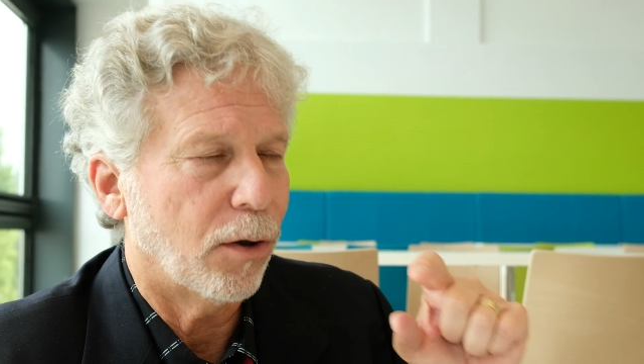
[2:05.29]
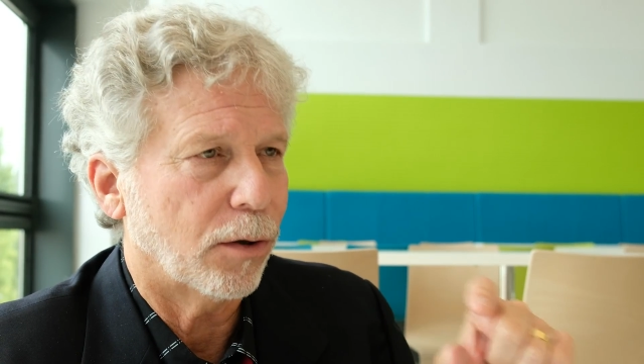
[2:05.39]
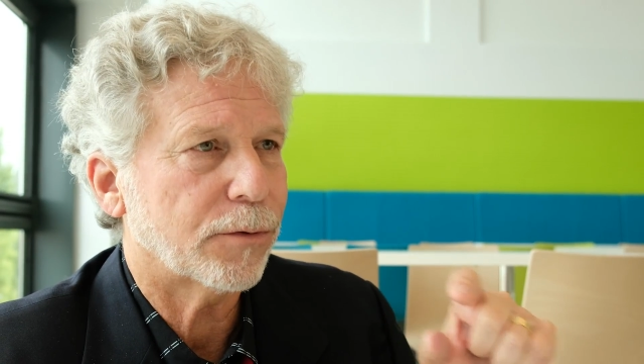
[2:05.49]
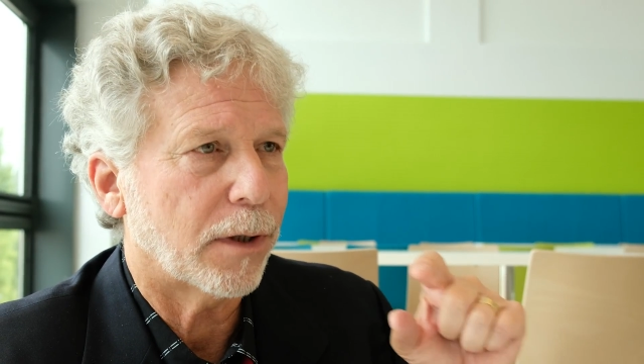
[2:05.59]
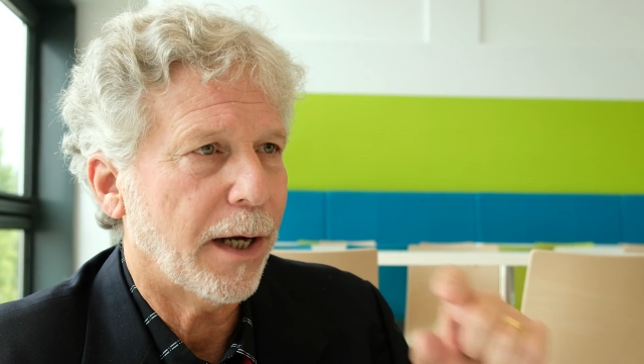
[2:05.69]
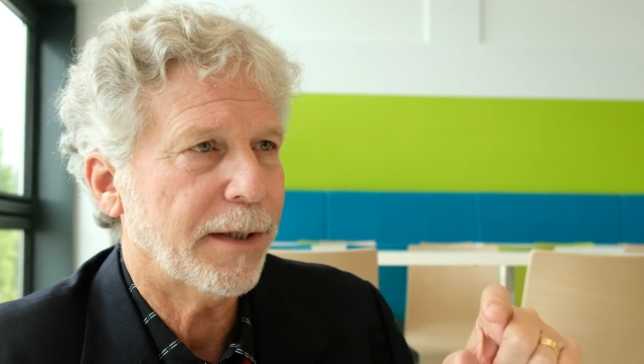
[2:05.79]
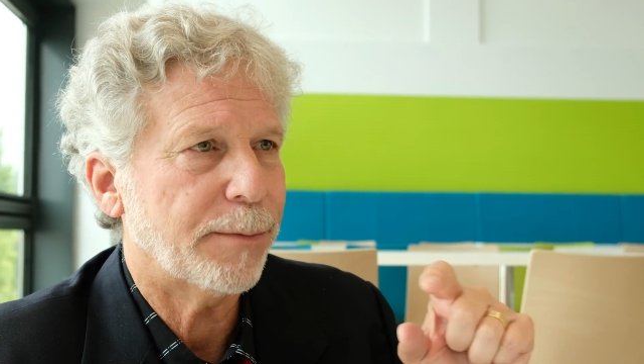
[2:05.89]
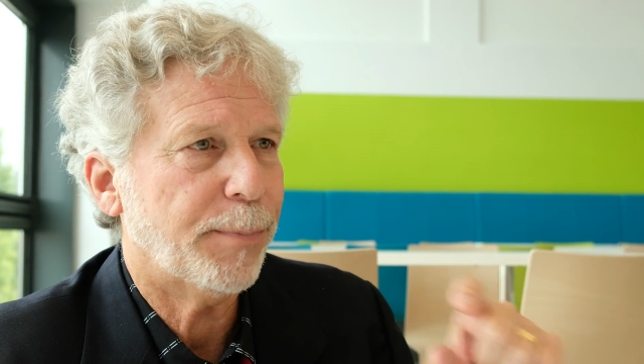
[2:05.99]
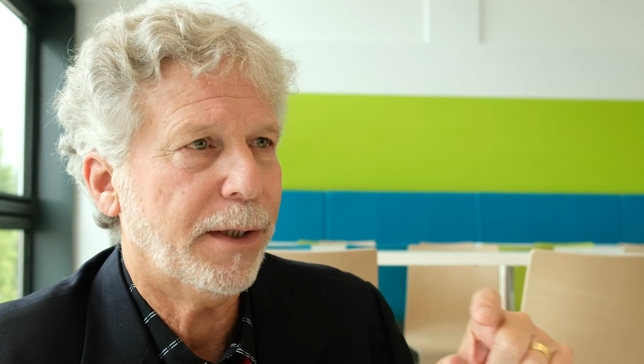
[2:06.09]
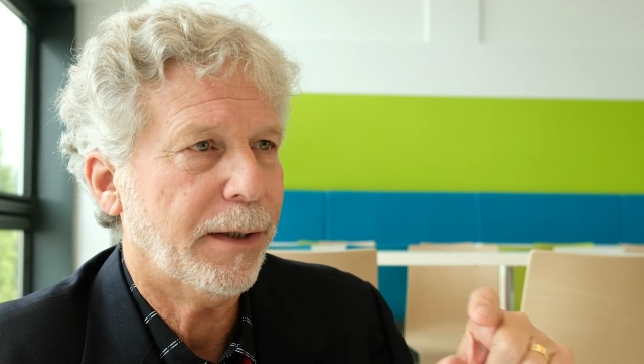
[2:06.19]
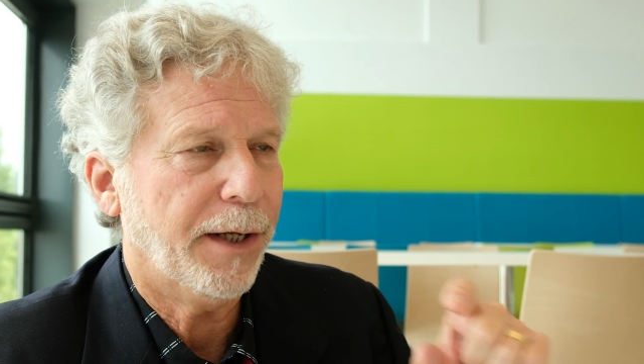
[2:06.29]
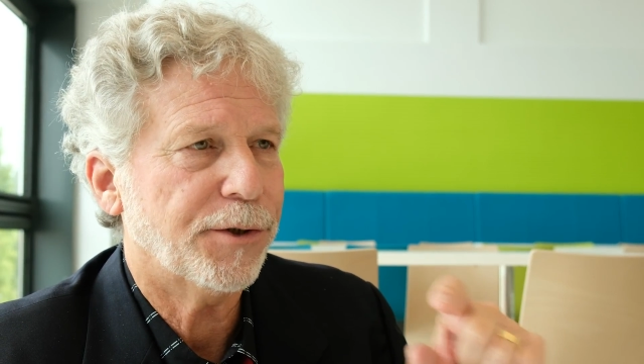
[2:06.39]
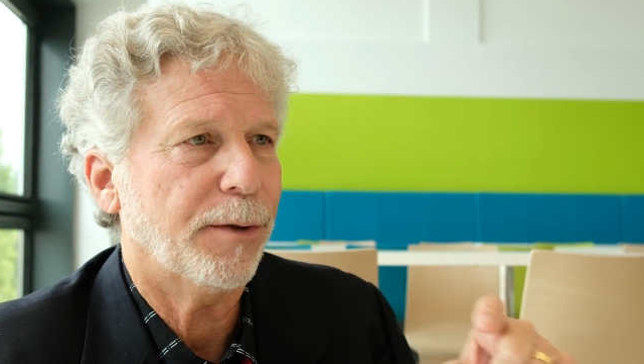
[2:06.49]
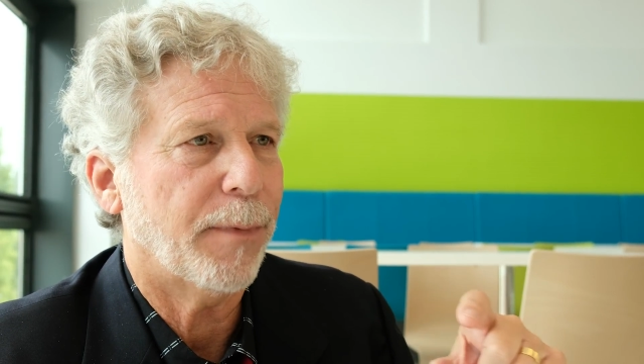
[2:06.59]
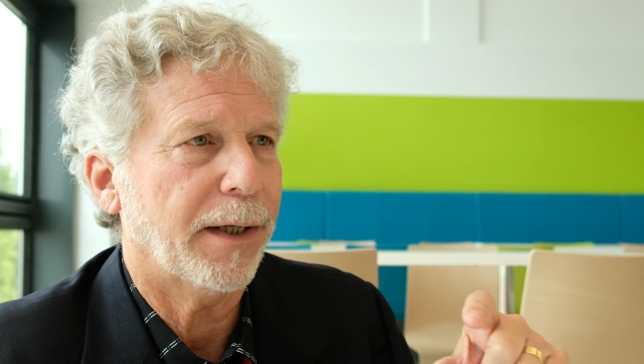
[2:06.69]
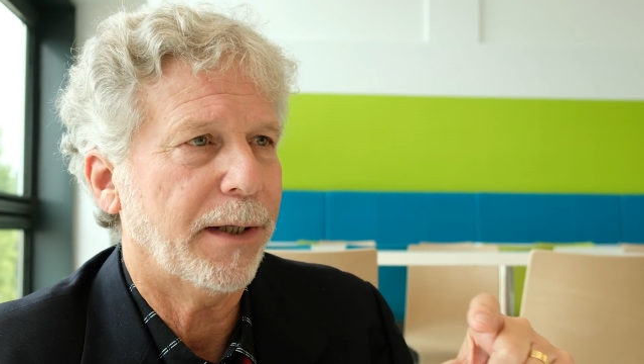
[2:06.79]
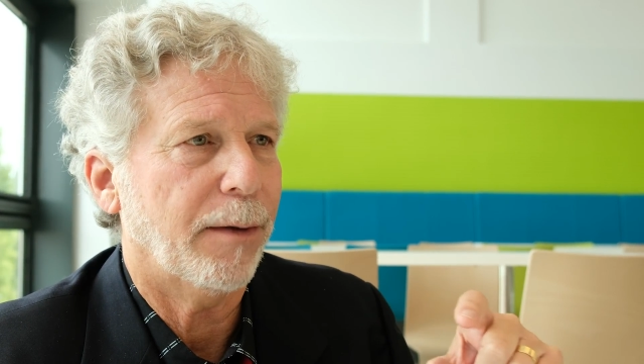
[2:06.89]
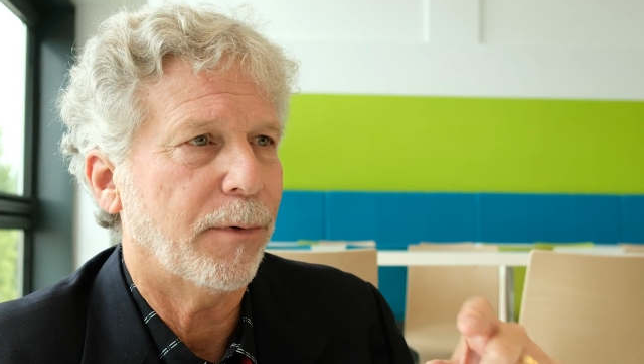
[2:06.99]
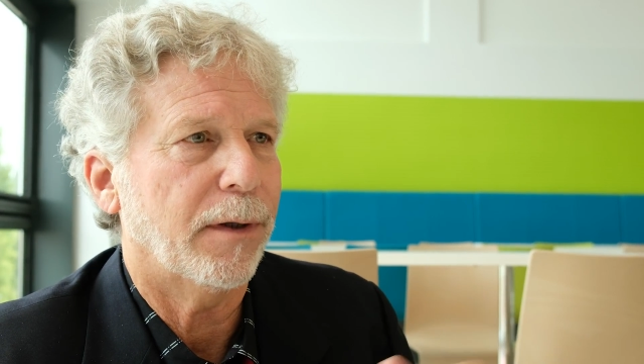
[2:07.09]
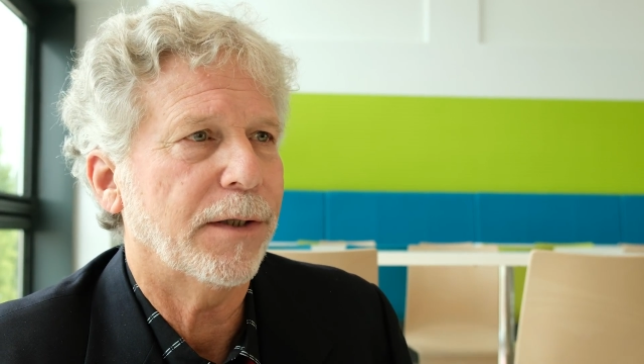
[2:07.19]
ultra high-speed HDMI cable.